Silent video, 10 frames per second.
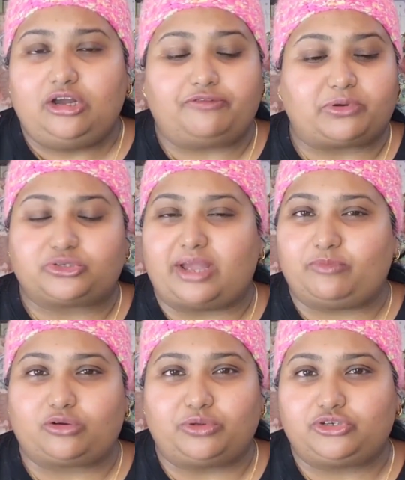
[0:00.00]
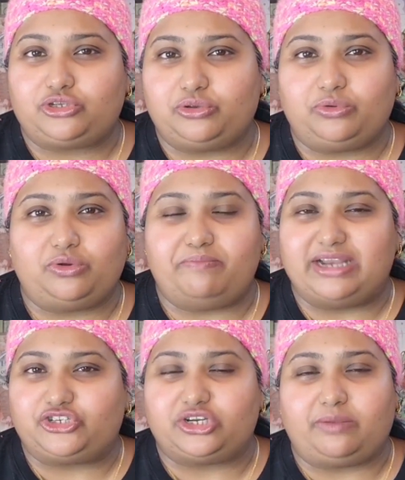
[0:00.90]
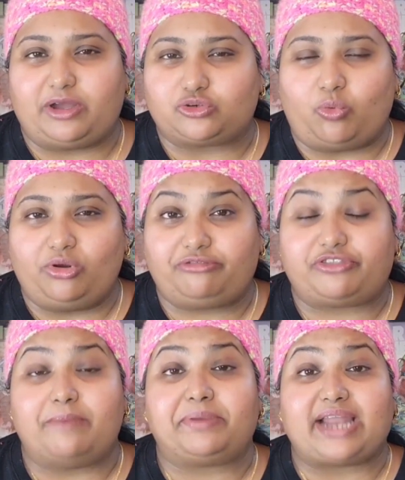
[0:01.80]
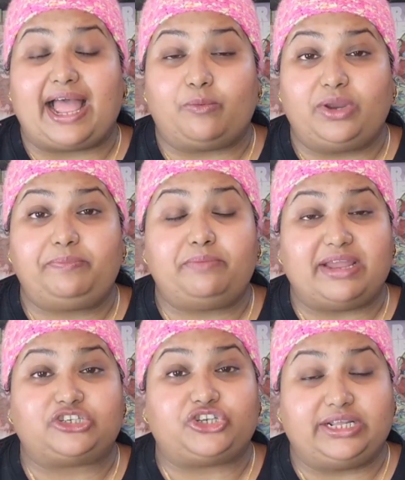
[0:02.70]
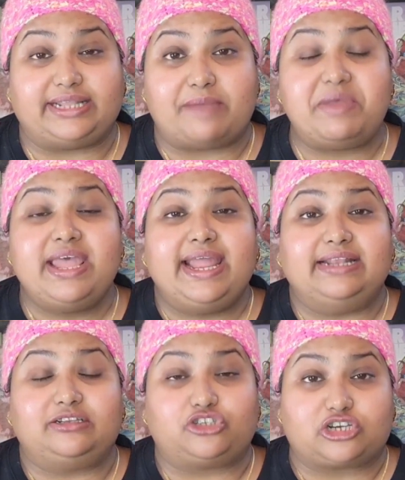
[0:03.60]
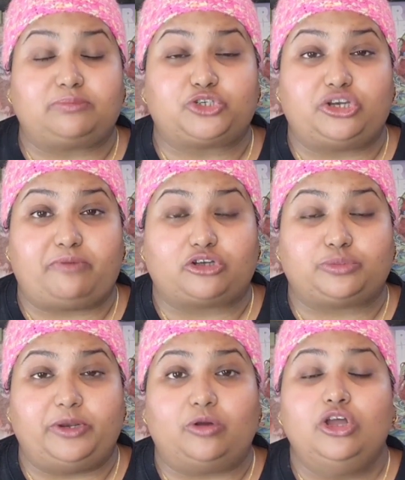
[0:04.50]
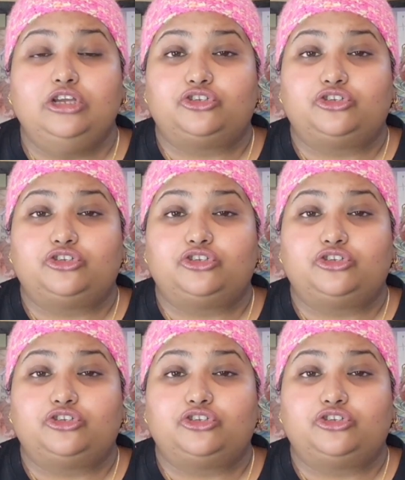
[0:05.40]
Of course, I'm not going to mention about all of them, but I will be mentioning them in the description box below.